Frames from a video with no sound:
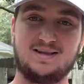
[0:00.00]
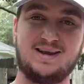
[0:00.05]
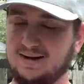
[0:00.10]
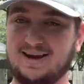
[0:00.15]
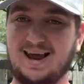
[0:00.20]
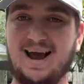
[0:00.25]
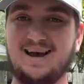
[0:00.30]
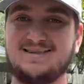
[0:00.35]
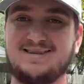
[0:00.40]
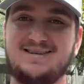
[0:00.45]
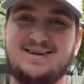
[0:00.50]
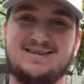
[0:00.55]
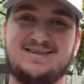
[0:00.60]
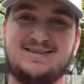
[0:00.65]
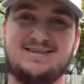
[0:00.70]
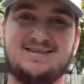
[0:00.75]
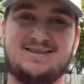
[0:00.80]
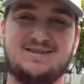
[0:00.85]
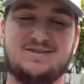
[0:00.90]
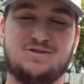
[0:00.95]
The casting
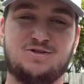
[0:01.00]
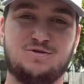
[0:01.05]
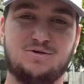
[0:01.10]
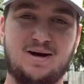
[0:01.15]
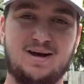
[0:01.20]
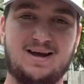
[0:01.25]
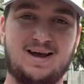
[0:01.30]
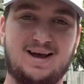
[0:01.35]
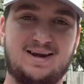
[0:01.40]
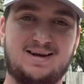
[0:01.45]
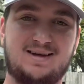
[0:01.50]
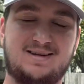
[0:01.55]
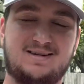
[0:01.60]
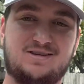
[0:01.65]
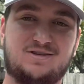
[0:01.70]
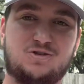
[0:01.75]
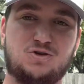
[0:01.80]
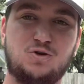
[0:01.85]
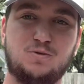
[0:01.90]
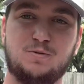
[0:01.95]
distance is great and it is
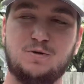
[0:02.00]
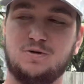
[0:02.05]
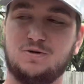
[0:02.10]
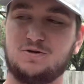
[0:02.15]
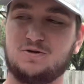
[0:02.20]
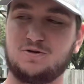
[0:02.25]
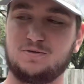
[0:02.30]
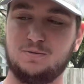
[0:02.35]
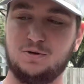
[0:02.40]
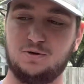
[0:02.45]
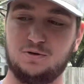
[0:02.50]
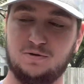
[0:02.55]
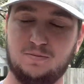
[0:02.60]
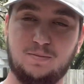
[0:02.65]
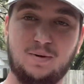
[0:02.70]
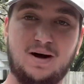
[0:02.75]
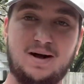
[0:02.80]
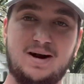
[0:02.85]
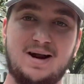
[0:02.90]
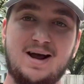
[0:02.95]
super smooth,
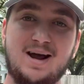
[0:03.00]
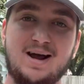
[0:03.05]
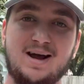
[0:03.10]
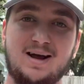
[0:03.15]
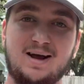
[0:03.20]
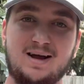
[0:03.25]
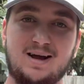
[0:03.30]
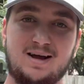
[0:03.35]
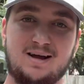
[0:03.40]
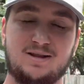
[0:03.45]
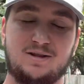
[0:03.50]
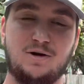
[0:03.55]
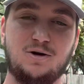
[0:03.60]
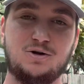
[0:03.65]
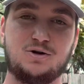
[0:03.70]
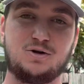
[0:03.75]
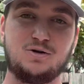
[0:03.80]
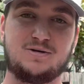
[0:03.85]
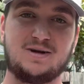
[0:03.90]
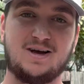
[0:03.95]
but the only
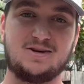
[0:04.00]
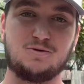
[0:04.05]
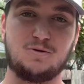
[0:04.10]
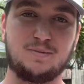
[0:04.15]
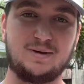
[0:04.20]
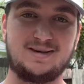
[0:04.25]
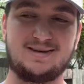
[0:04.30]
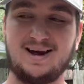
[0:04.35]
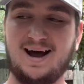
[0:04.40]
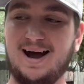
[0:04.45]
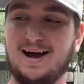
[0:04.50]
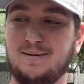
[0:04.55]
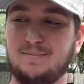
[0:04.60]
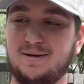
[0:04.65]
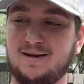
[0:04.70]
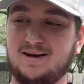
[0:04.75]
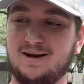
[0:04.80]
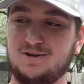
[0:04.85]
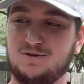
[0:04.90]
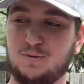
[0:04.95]
true test will be time,
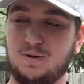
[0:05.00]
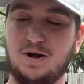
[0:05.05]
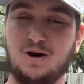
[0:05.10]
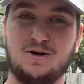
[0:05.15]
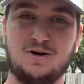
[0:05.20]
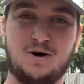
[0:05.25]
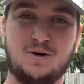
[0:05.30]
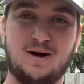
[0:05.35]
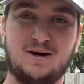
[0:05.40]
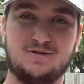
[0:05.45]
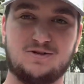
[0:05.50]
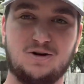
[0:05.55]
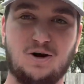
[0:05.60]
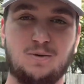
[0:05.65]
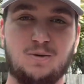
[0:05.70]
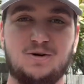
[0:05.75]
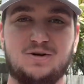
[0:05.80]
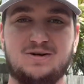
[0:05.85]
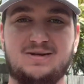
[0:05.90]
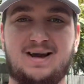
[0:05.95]
because we all know how
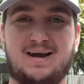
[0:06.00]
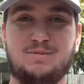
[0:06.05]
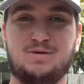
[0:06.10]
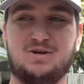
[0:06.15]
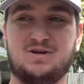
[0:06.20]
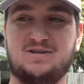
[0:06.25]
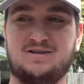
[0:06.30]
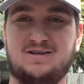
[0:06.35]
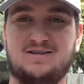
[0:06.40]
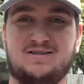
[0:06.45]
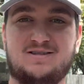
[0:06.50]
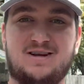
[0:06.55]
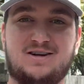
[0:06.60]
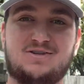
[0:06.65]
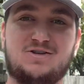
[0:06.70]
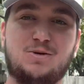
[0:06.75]
saltwater damages these things.